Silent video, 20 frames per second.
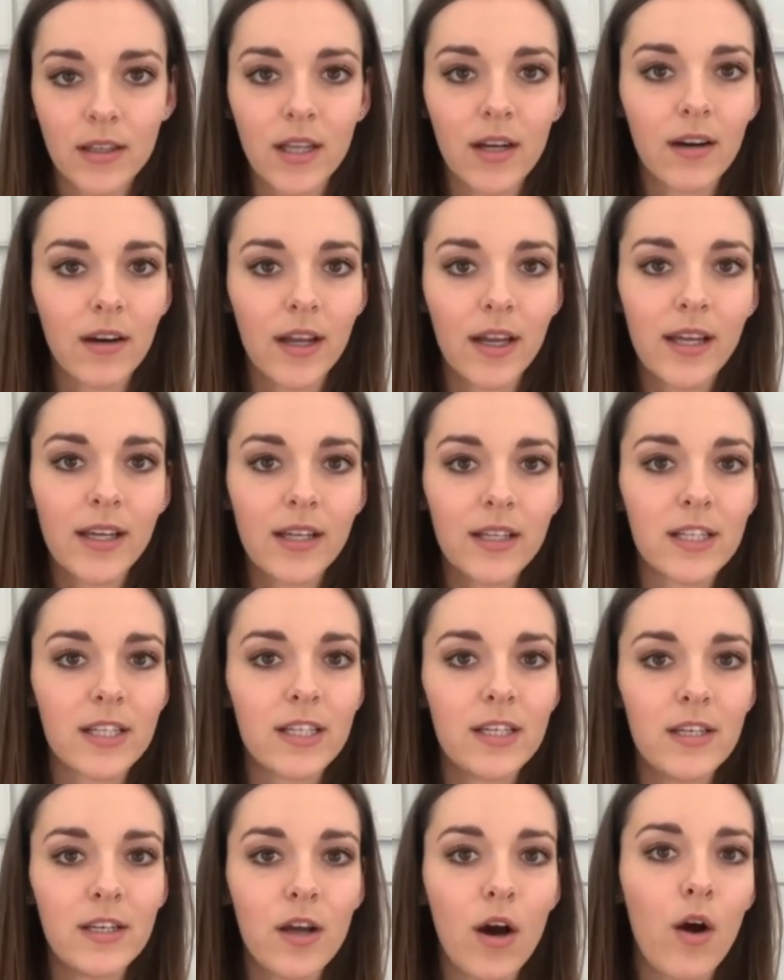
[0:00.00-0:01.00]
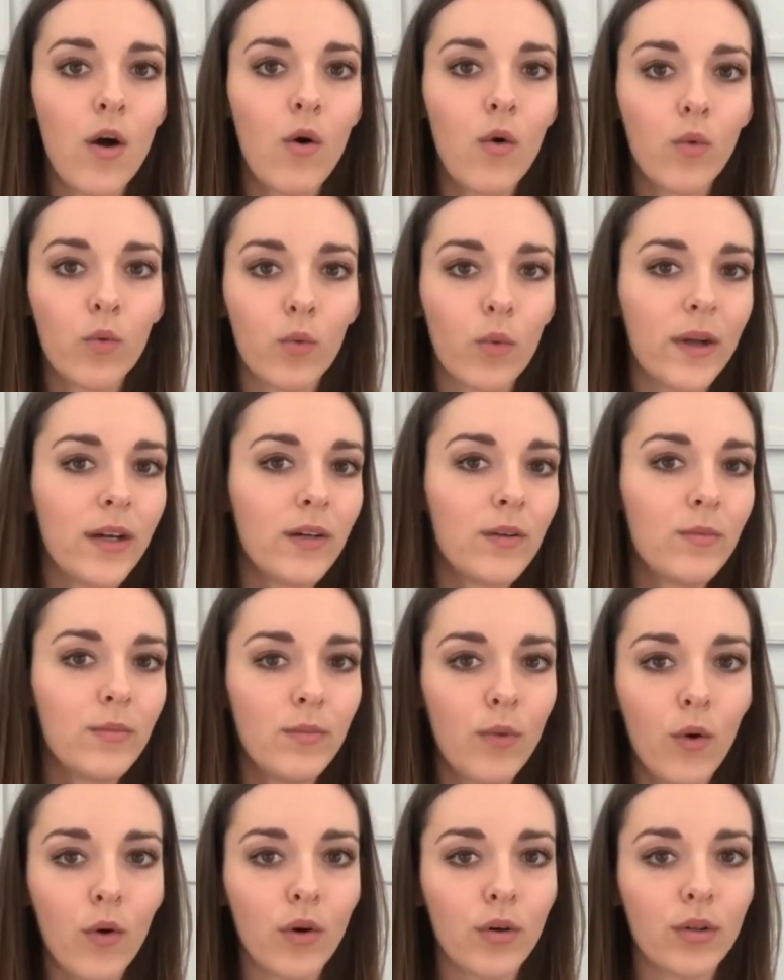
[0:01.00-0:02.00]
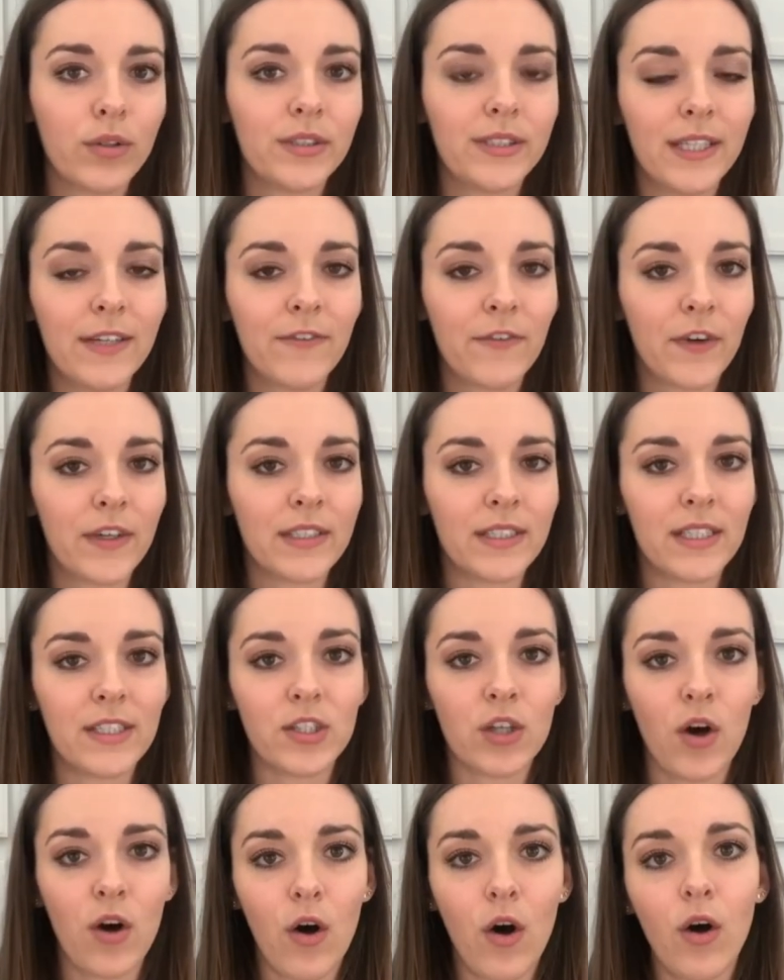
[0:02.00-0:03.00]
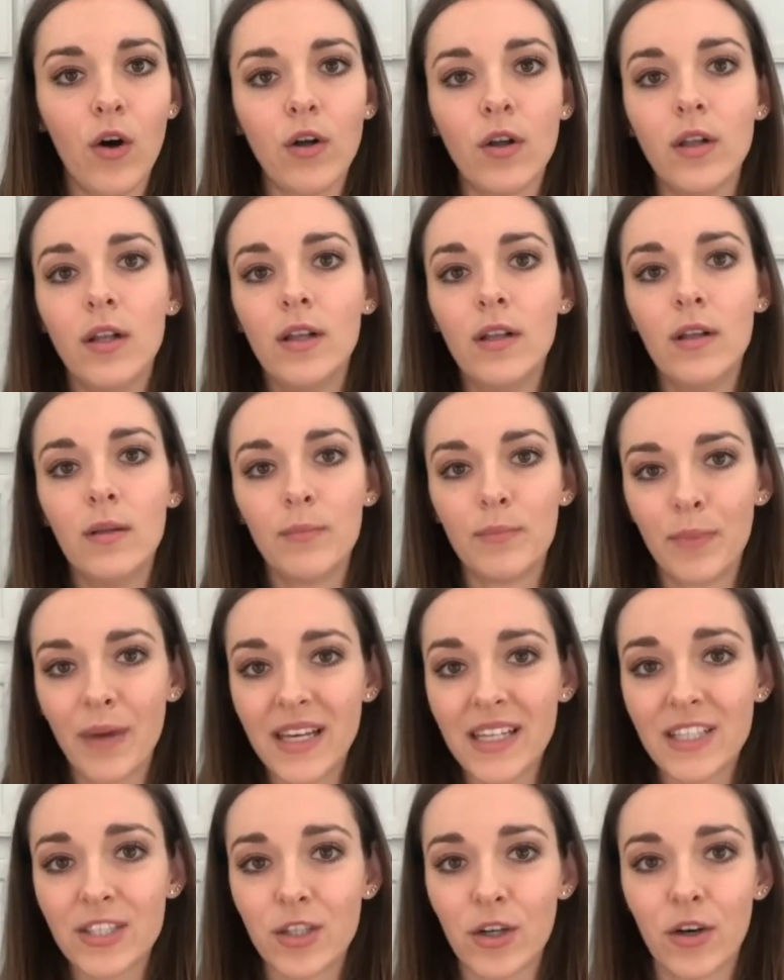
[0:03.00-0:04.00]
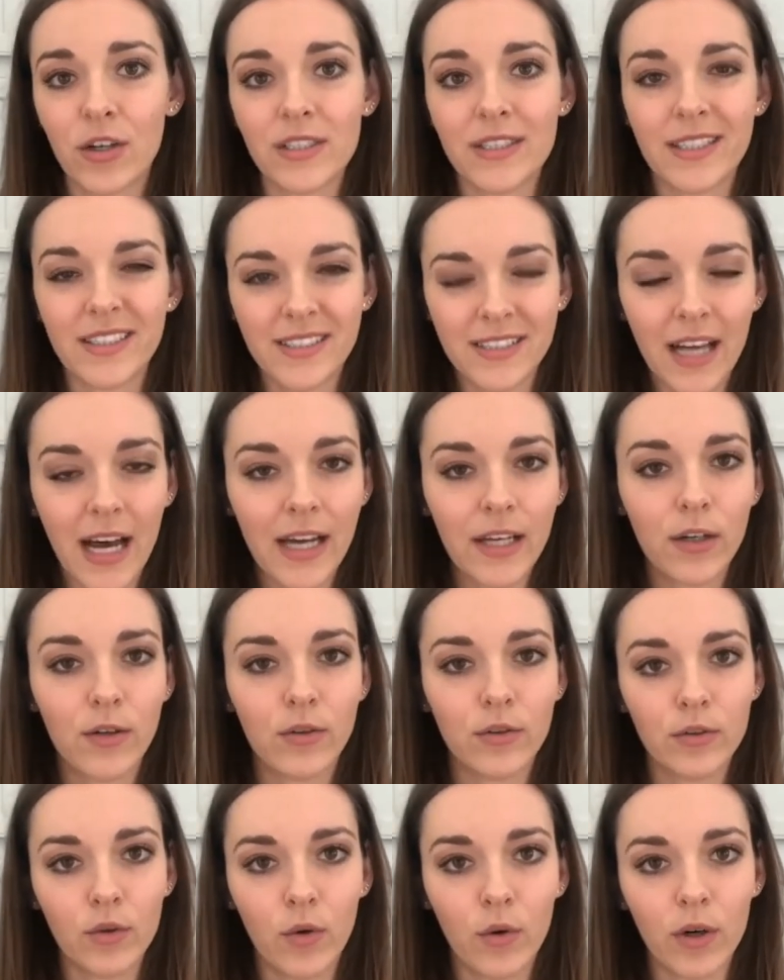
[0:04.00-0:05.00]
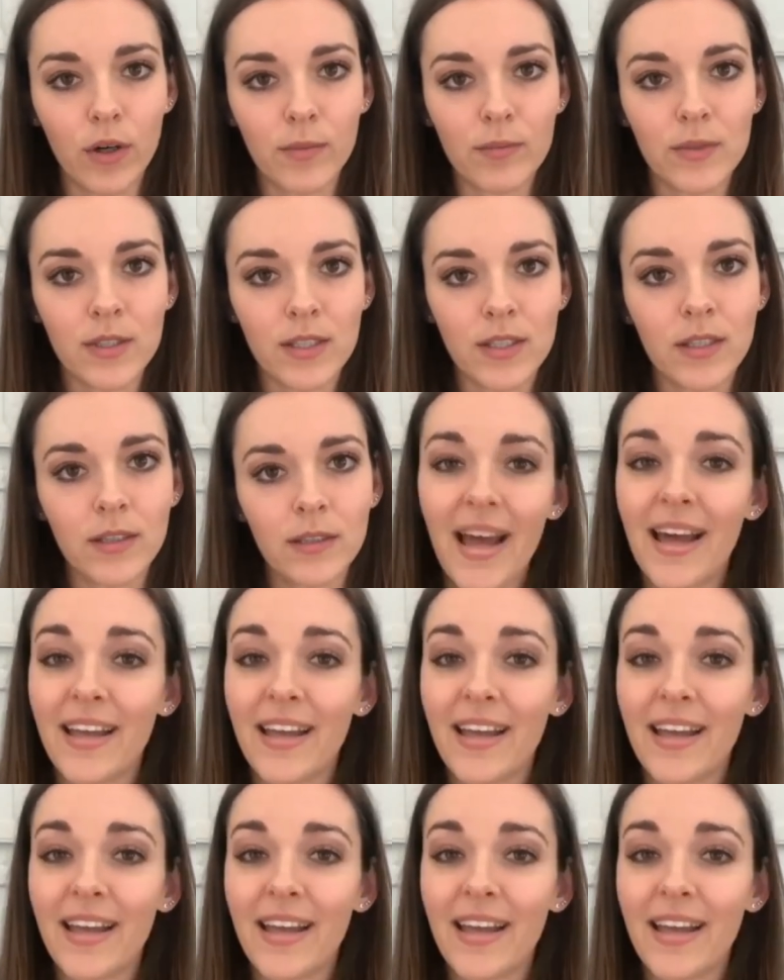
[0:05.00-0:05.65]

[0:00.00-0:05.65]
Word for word: There is no real moral difference. It's all based on societal norms.